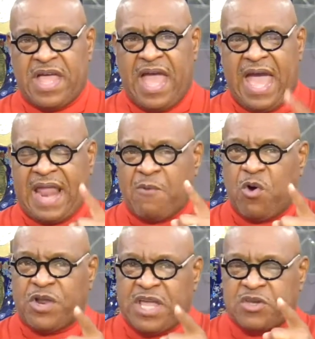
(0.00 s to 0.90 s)
And I
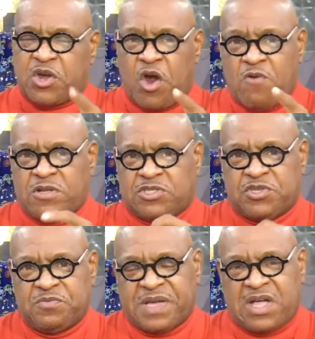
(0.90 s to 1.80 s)
want to encourage
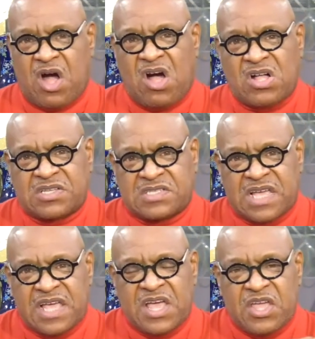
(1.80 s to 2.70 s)
you because
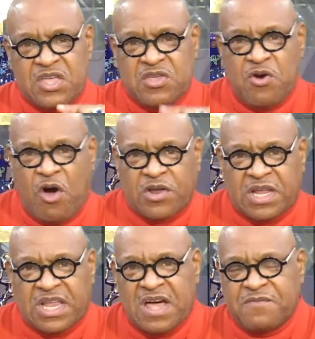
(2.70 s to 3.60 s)
you ought to
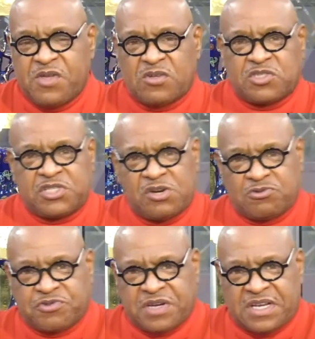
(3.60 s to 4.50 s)
love your
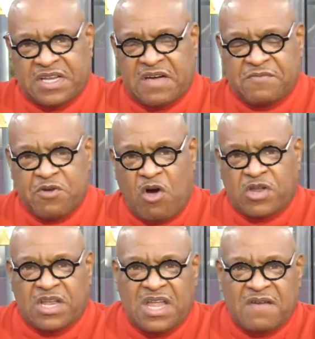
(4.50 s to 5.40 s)
children enough, you ought to
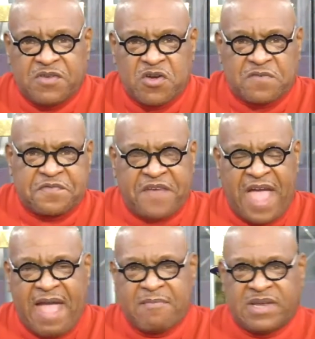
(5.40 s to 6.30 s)
love your
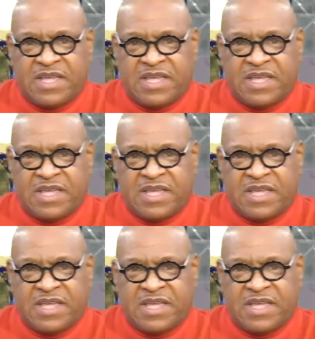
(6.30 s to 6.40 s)
family